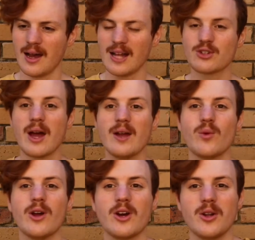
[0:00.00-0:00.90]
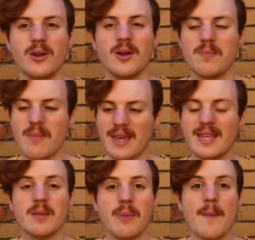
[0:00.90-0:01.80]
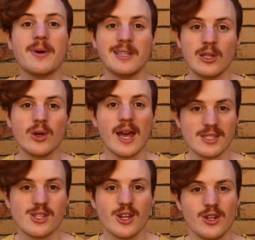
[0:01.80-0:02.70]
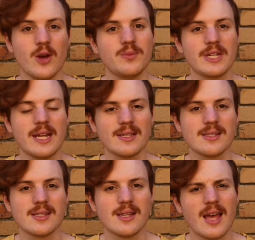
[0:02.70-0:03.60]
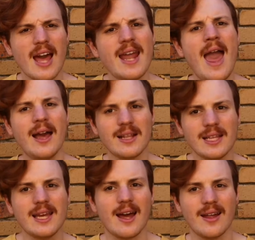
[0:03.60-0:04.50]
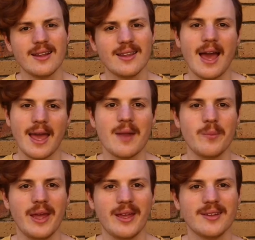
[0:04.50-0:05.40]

and try and work on making the puppet look at certain objects and how clear that can be.